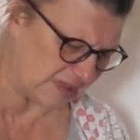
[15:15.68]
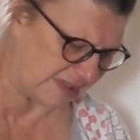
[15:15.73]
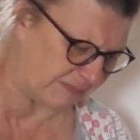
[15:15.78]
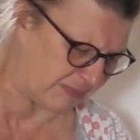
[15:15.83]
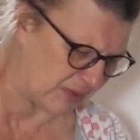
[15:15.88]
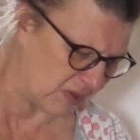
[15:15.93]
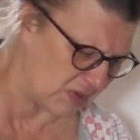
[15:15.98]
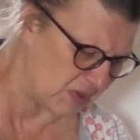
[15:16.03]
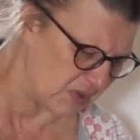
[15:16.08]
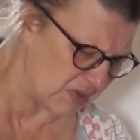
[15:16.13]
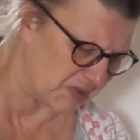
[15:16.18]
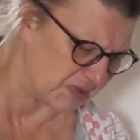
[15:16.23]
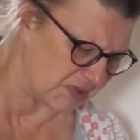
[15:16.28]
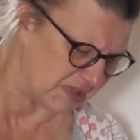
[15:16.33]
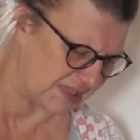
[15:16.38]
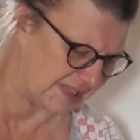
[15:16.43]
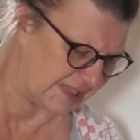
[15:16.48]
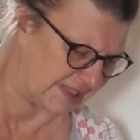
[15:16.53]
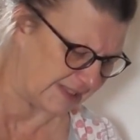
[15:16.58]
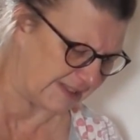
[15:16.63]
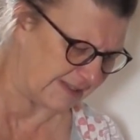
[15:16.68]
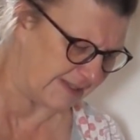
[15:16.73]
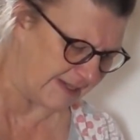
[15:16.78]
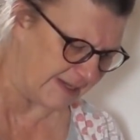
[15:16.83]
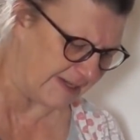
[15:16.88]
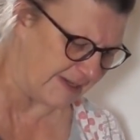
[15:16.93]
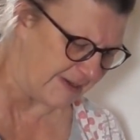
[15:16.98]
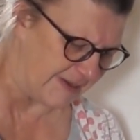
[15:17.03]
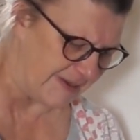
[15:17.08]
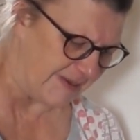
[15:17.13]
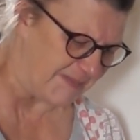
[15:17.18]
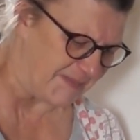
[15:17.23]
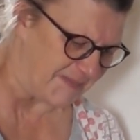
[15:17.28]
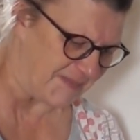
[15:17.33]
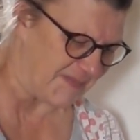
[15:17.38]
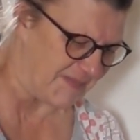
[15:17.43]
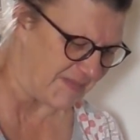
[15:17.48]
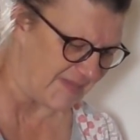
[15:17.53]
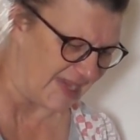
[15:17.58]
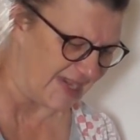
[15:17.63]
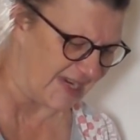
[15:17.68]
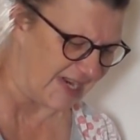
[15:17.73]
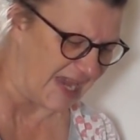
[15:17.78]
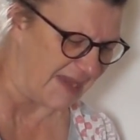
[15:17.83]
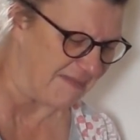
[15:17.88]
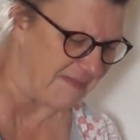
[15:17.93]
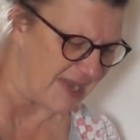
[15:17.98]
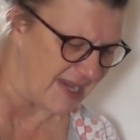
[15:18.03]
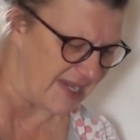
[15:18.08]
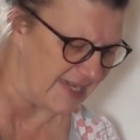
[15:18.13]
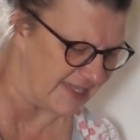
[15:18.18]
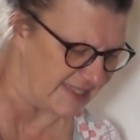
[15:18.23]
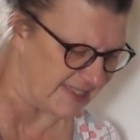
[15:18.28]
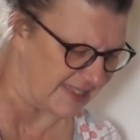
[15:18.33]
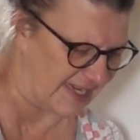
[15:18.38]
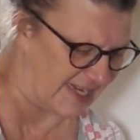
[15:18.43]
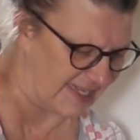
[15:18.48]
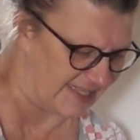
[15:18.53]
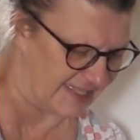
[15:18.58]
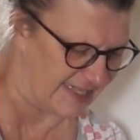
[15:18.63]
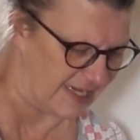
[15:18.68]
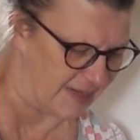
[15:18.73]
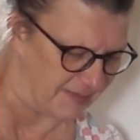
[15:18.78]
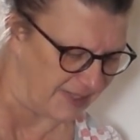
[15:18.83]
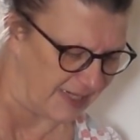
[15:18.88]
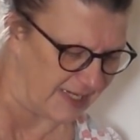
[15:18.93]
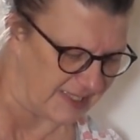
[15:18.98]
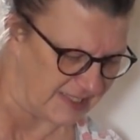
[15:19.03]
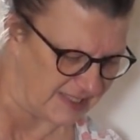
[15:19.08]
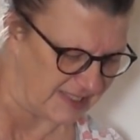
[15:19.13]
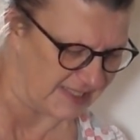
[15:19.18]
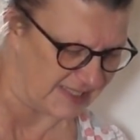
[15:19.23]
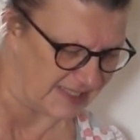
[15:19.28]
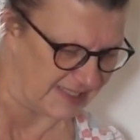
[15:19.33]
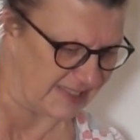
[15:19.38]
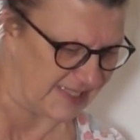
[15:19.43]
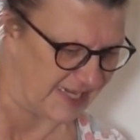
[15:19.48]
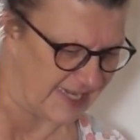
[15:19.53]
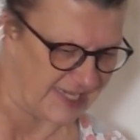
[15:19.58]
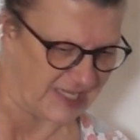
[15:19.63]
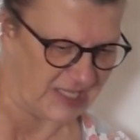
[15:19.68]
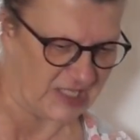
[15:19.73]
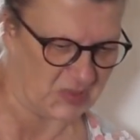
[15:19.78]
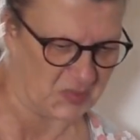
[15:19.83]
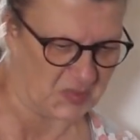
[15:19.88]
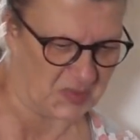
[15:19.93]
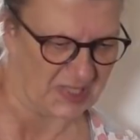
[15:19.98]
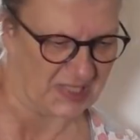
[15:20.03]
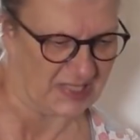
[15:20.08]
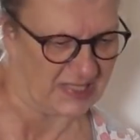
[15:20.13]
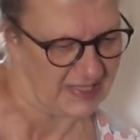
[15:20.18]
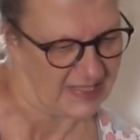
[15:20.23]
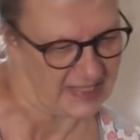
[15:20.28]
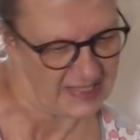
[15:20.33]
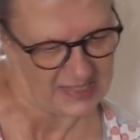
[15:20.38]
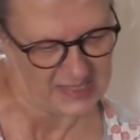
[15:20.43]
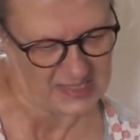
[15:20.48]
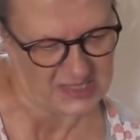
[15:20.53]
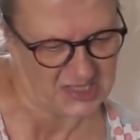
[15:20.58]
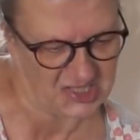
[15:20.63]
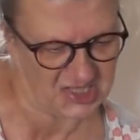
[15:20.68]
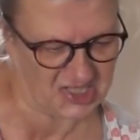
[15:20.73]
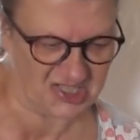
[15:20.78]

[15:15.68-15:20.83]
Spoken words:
spots. And I might, I think I'm getting to the stage where I think,